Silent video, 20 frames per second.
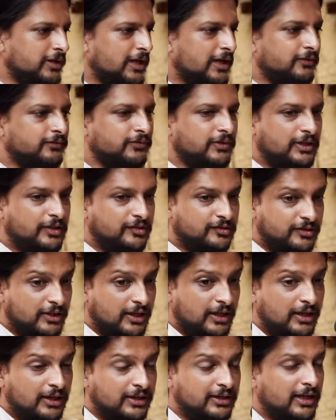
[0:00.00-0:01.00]
every
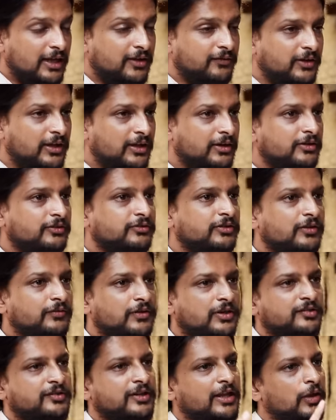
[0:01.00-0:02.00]
saint, every rishi
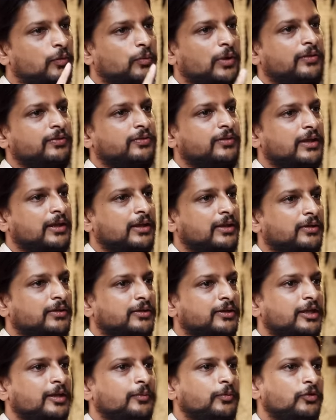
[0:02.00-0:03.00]
will say one thing,
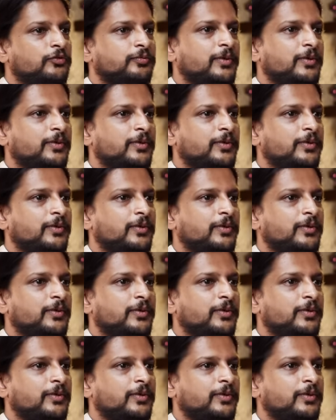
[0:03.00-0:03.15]
keep your